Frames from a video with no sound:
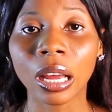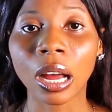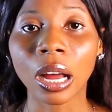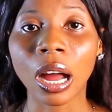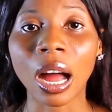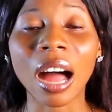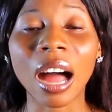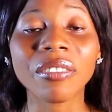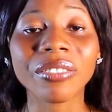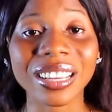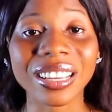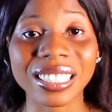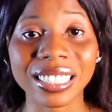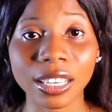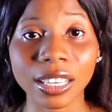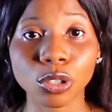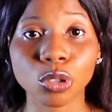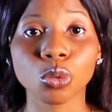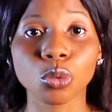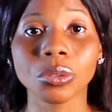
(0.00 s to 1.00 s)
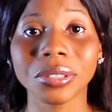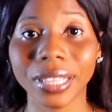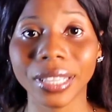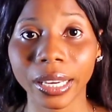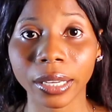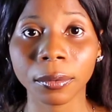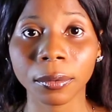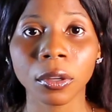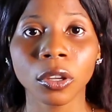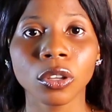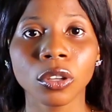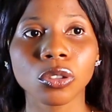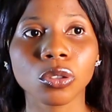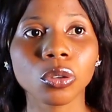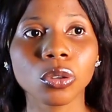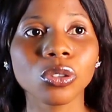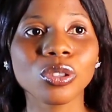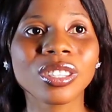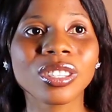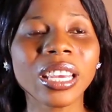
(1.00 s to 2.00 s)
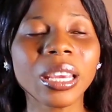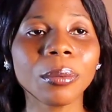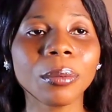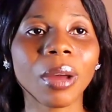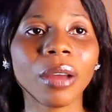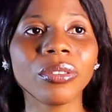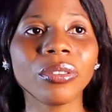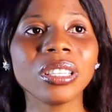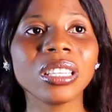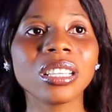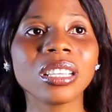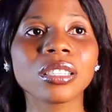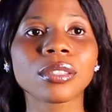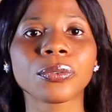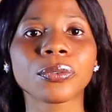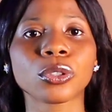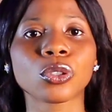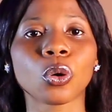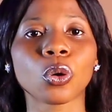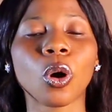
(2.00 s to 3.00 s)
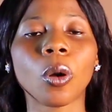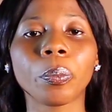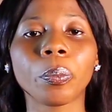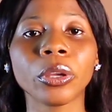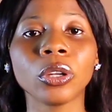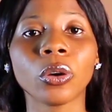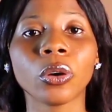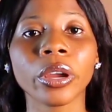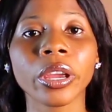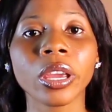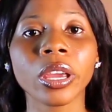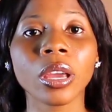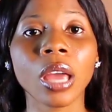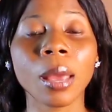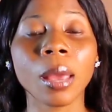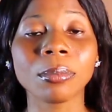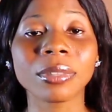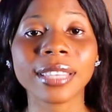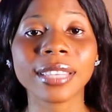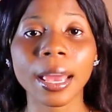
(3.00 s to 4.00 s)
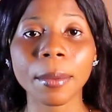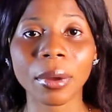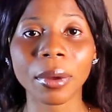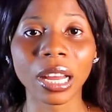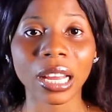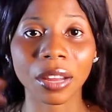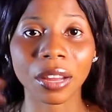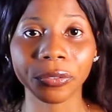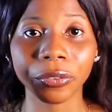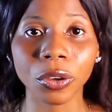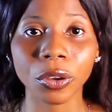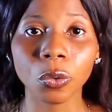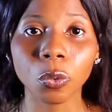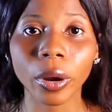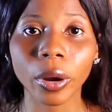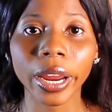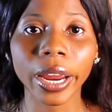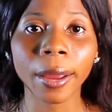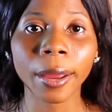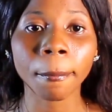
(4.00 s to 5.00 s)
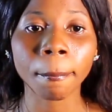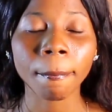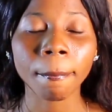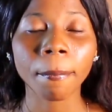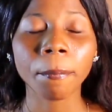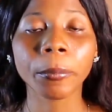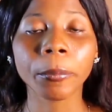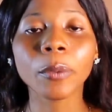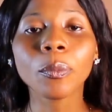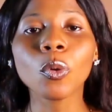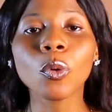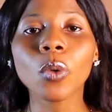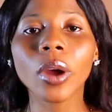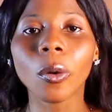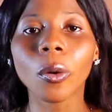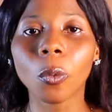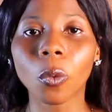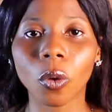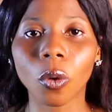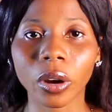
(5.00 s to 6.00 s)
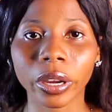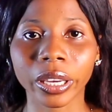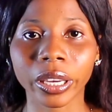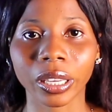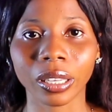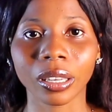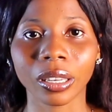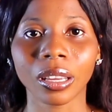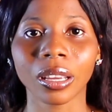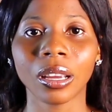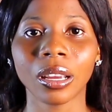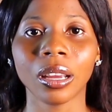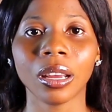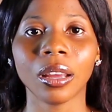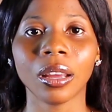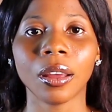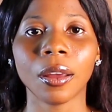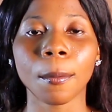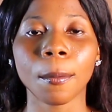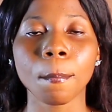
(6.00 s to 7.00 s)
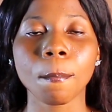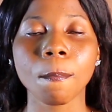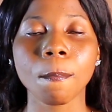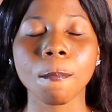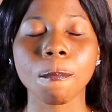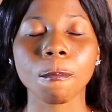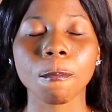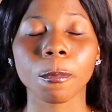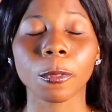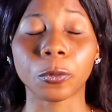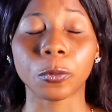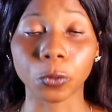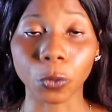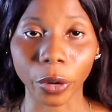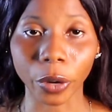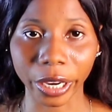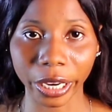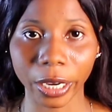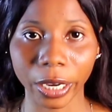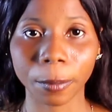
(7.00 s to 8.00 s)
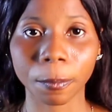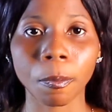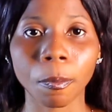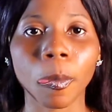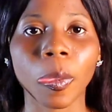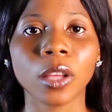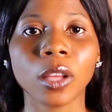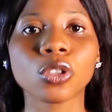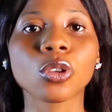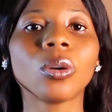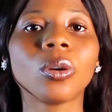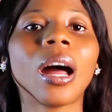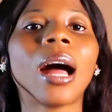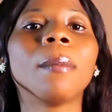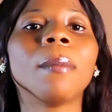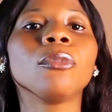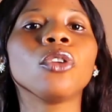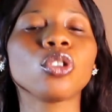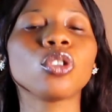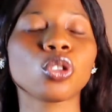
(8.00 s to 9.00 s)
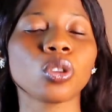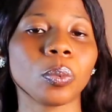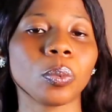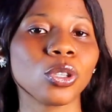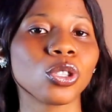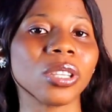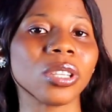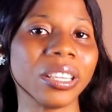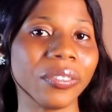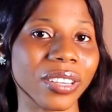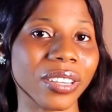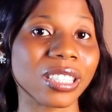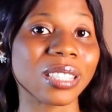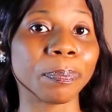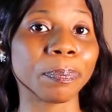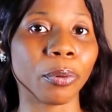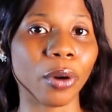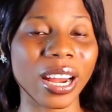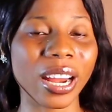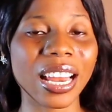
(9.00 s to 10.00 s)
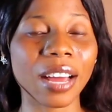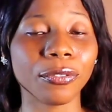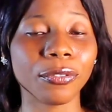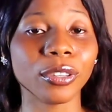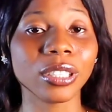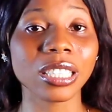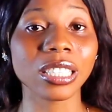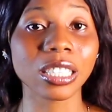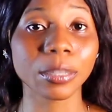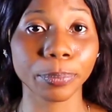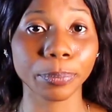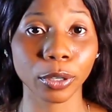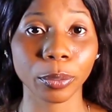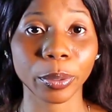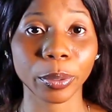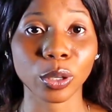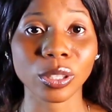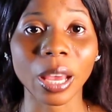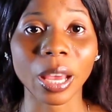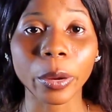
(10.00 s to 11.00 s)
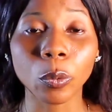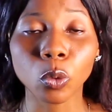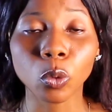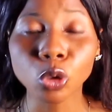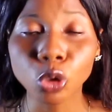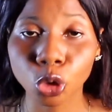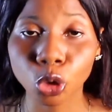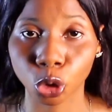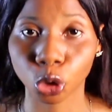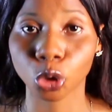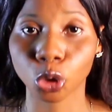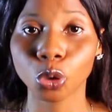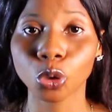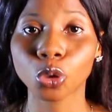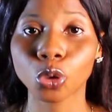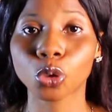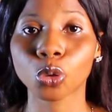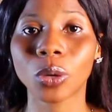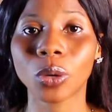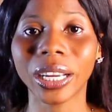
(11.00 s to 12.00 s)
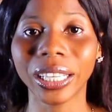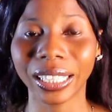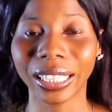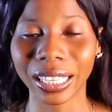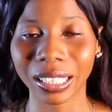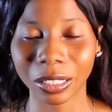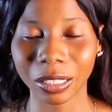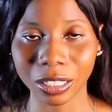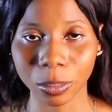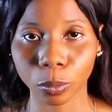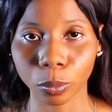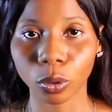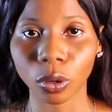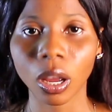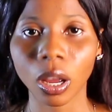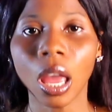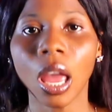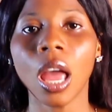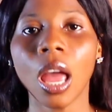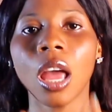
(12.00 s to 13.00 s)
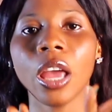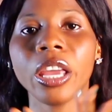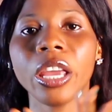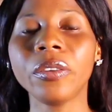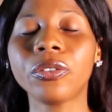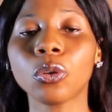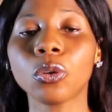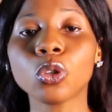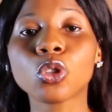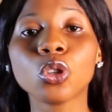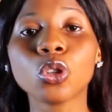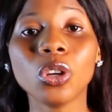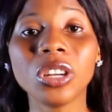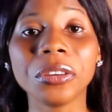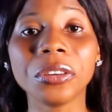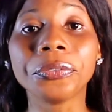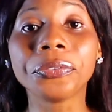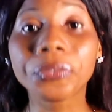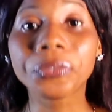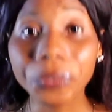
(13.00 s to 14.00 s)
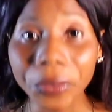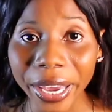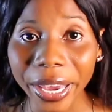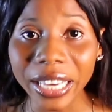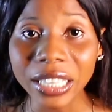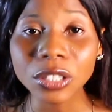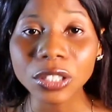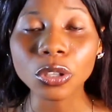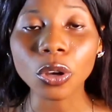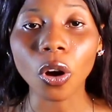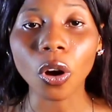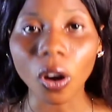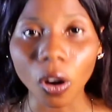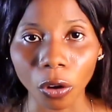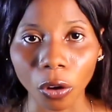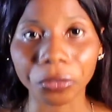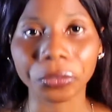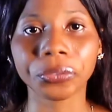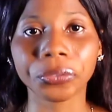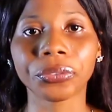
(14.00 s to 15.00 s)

have access to then. So you see him having this photocopying or a cyber cafe where people were working for him. So I'm not supposed to give a spoiler for this book, because I want you to go and get this book. If you want to know the fate of